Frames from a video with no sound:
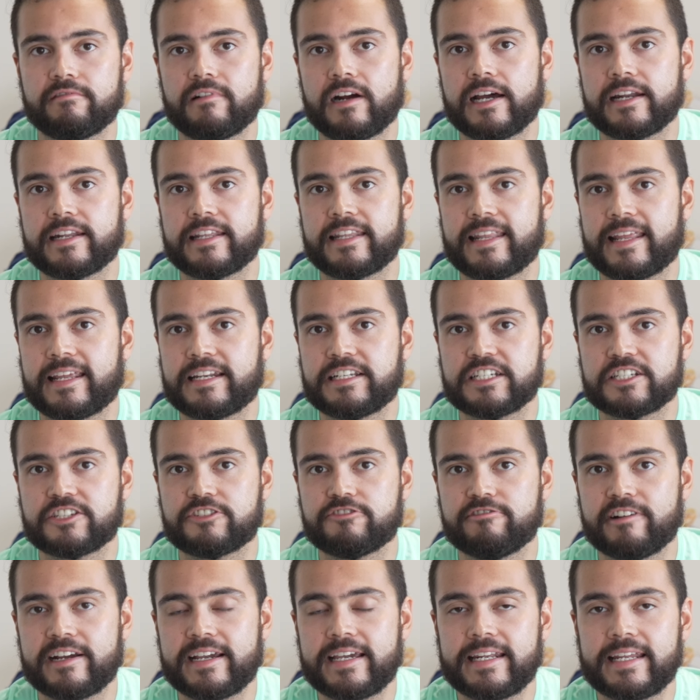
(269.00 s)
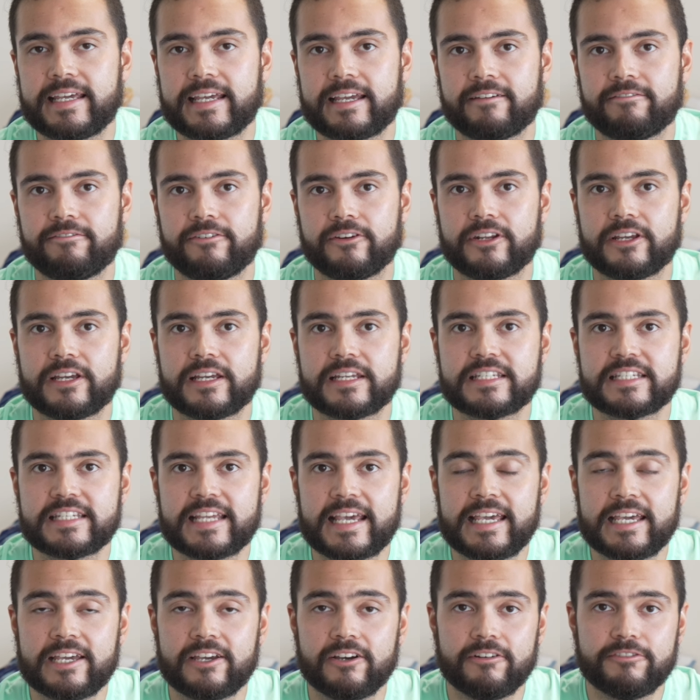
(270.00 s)
rather than just training for the
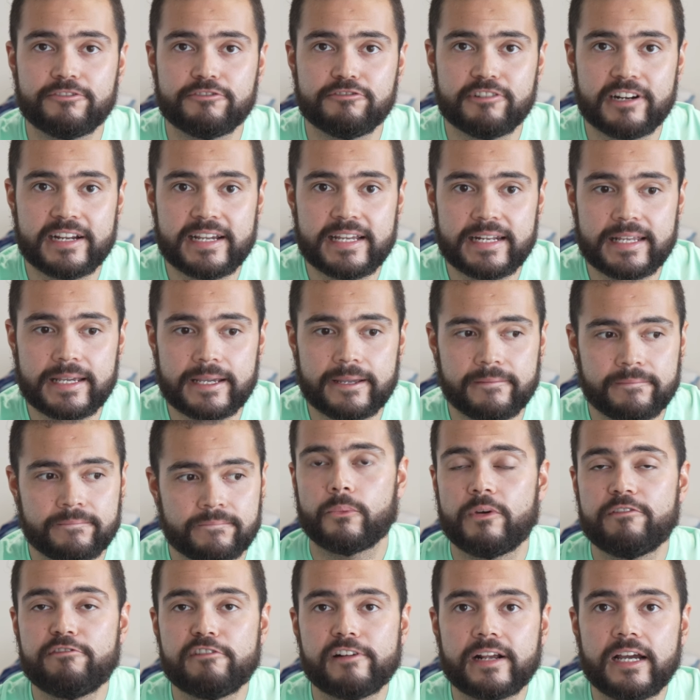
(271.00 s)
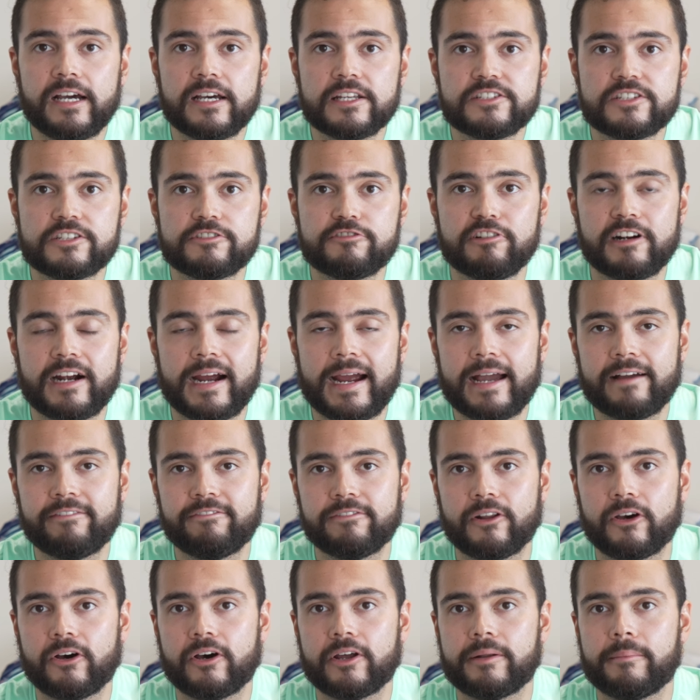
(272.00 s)
sake of training. With regards to
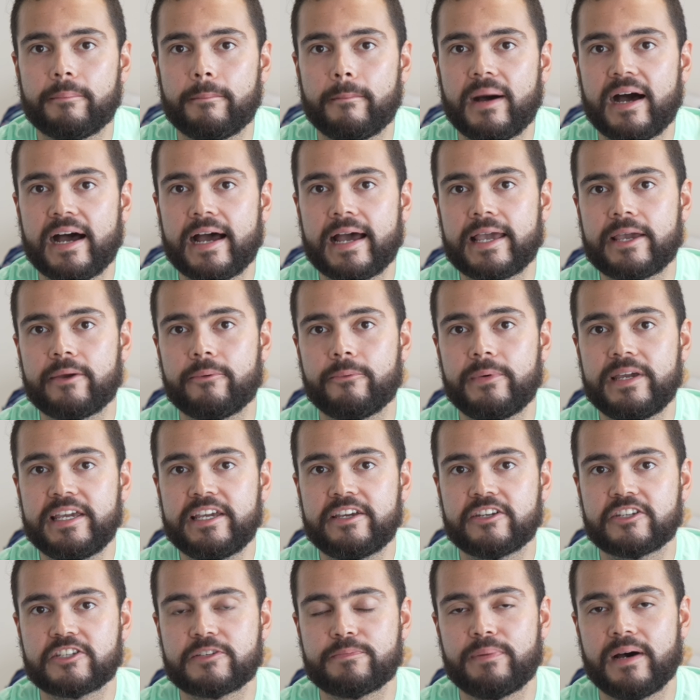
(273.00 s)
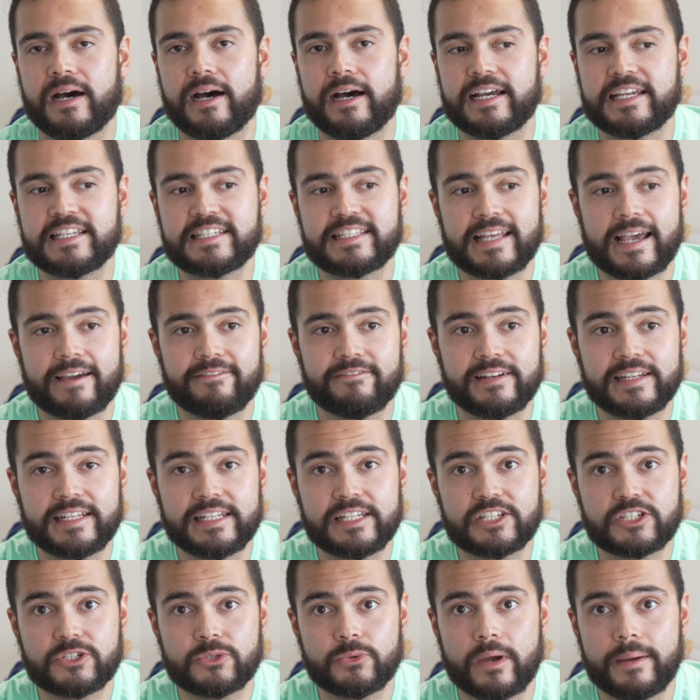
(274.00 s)
triathlon, my weakest part is definitely
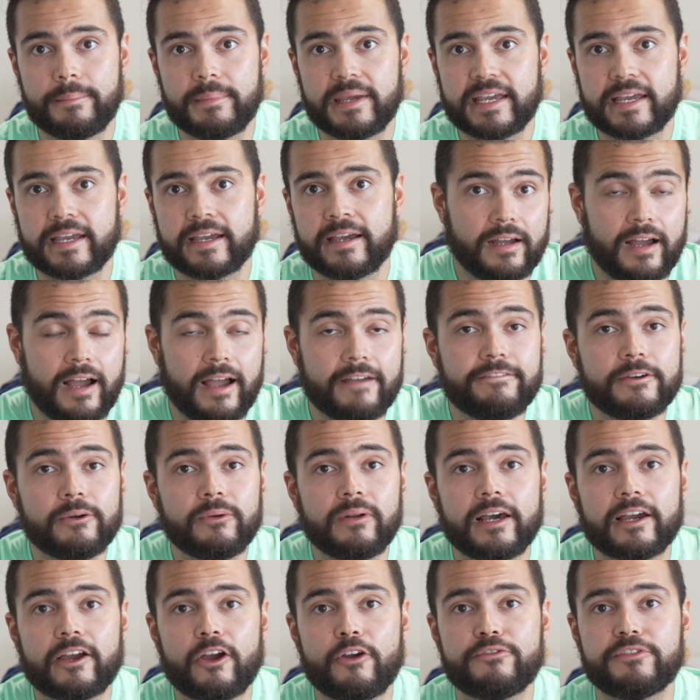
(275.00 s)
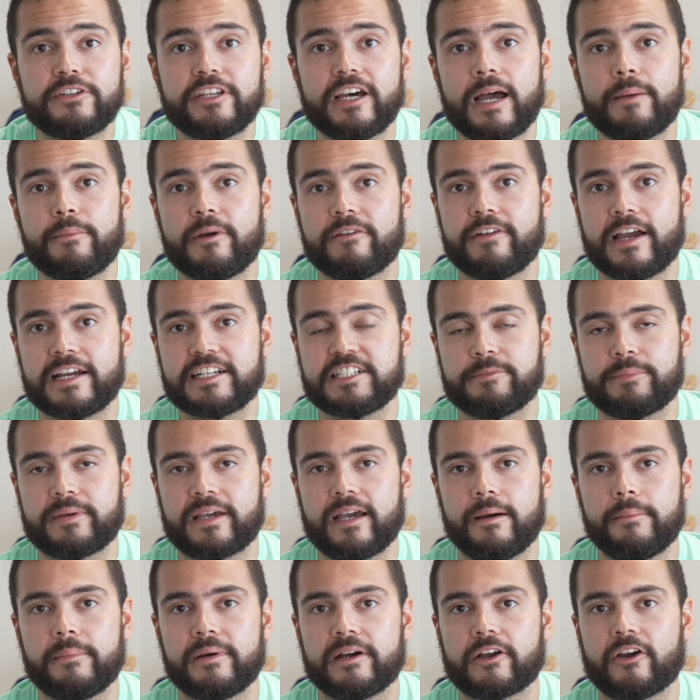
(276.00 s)
the swimming. I feel like over time I've actually
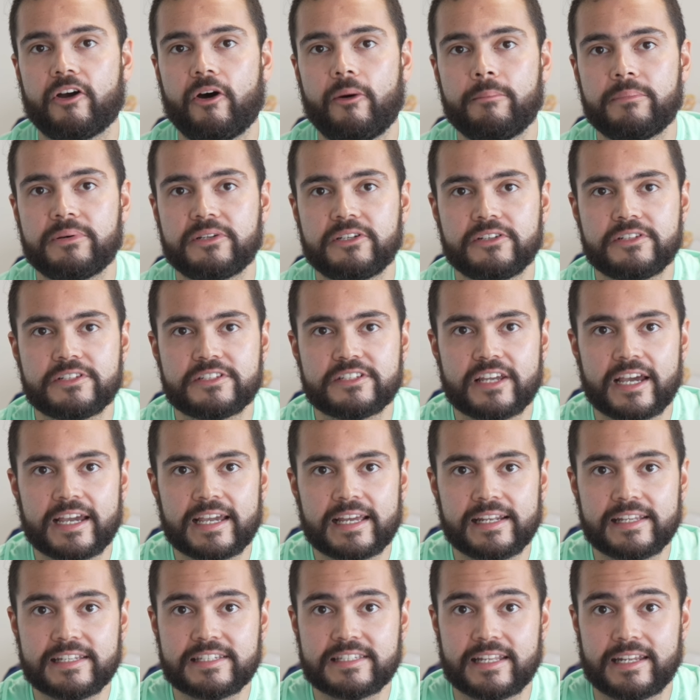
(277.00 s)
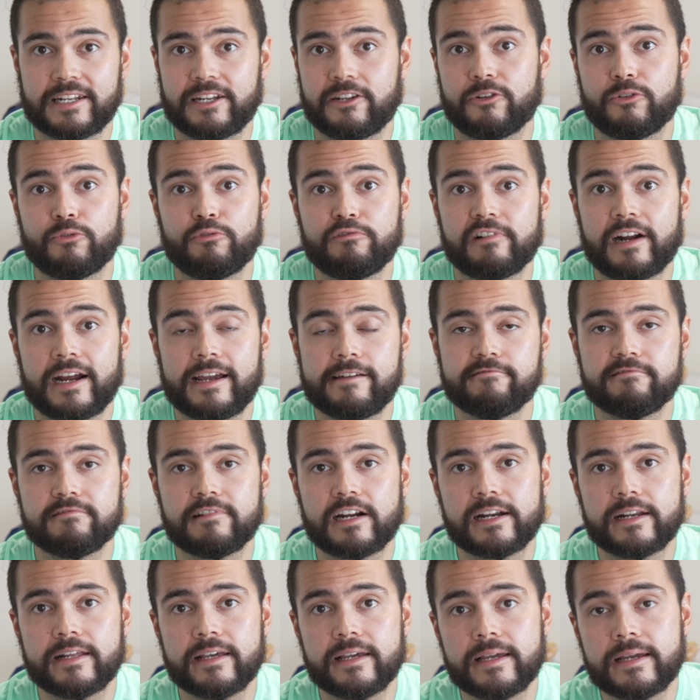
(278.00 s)
become a competent cyclist and an all right
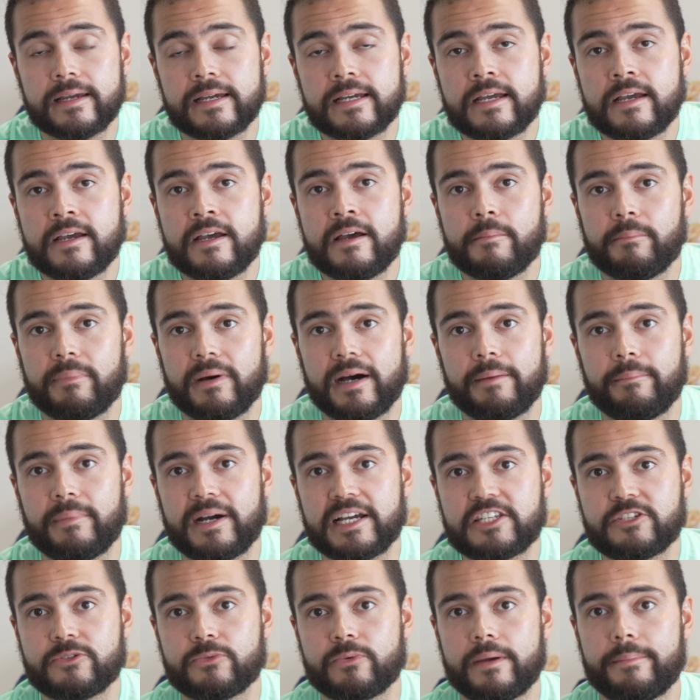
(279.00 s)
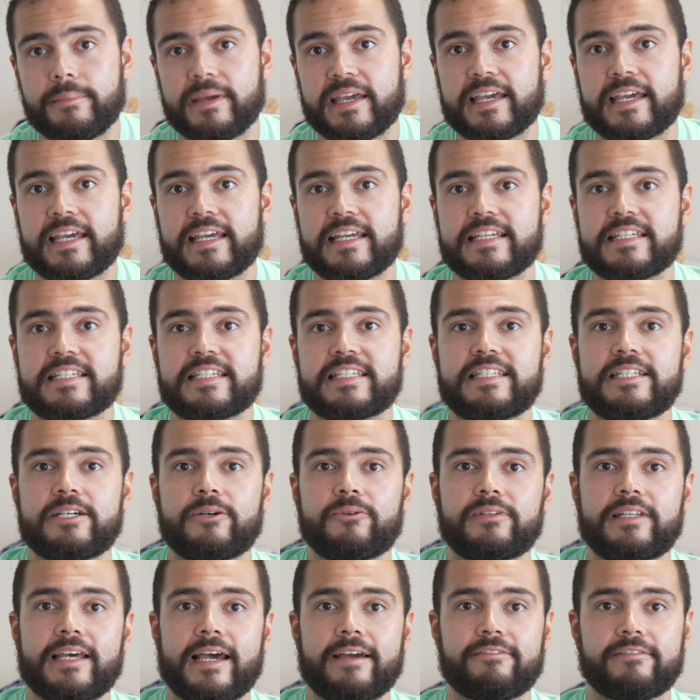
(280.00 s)
runner, but my swimming is
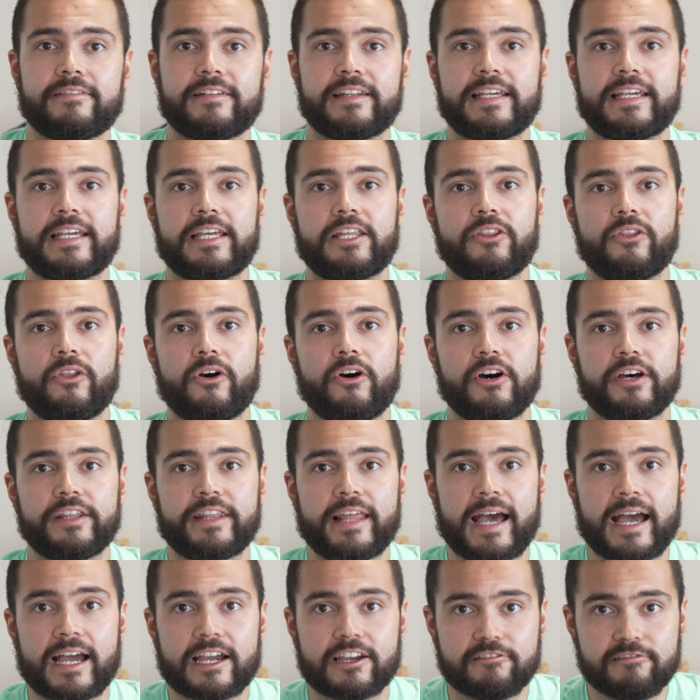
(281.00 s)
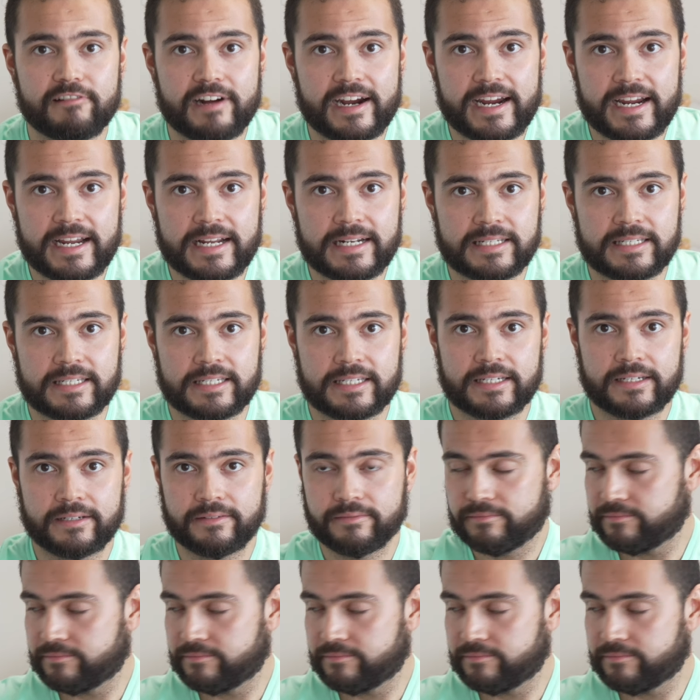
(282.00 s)
still definitely not that great.